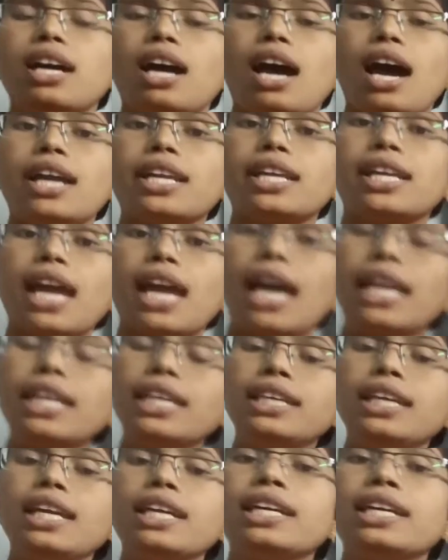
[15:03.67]
are
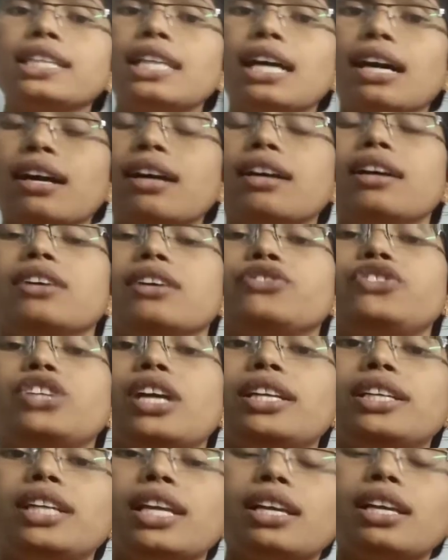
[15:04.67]
carrying the
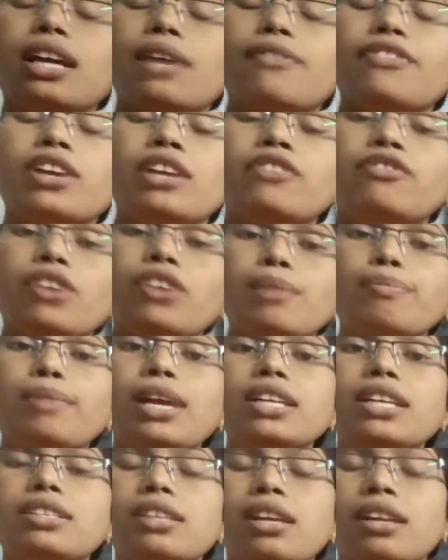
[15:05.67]
genetic
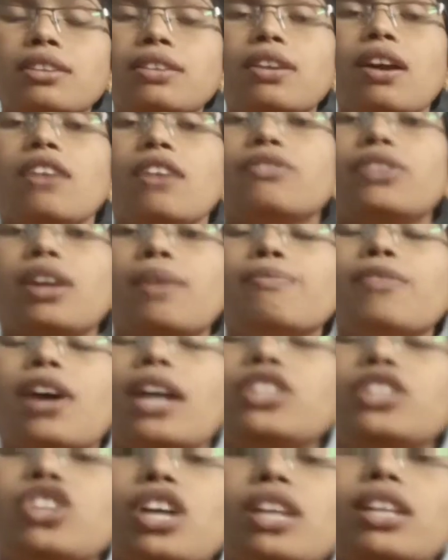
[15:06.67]
information from
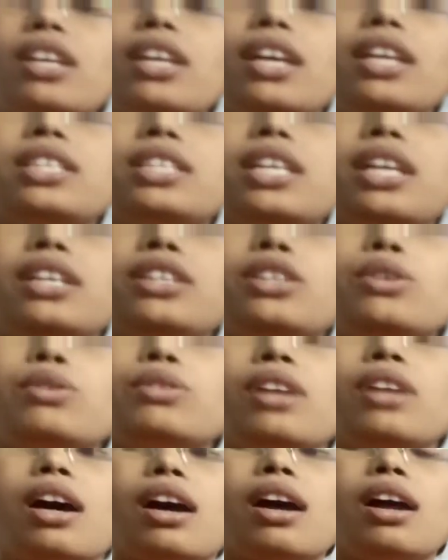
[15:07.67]
one generation to
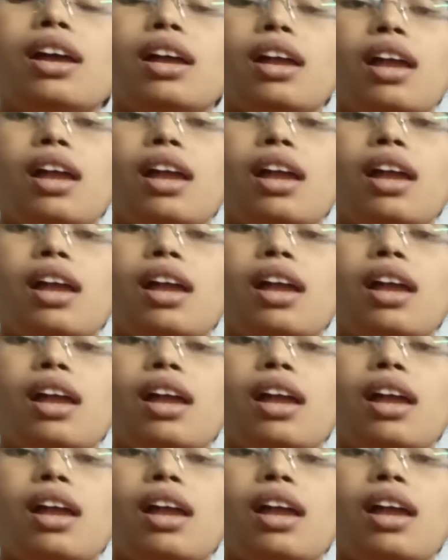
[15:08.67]
the